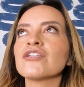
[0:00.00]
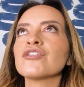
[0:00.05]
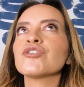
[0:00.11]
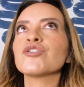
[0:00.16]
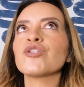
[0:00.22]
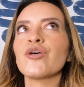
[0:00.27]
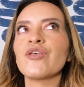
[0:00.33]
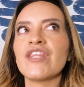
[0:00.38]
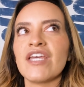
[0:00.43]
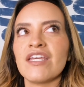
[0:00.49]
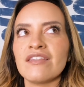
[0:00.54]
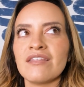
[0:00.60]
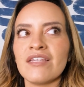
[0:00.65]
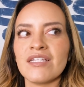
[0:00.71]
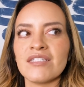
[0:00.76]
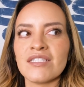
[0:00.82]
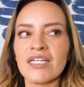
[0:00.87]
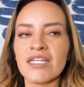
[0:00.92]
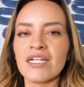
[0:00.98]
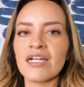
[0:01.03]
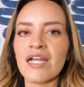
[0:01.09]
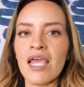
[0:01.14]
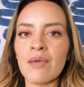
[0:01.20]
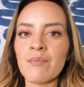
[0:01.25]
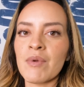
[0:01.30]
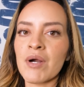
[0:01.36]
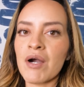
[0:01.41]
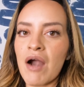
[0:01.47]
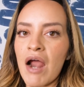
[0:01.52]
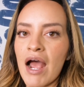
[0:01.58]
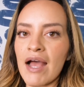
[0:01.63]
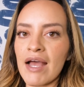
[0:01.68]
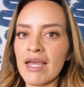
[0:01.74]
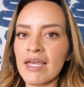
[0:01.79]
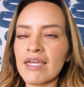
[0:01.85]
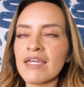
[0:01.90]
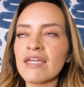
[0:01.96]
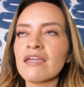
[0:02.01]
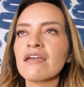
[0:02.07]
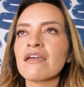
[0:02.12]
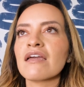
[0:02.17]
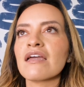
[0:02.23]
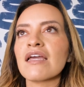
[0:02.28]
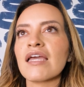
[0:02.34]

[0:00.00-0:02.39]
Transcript: So then they did an MRI,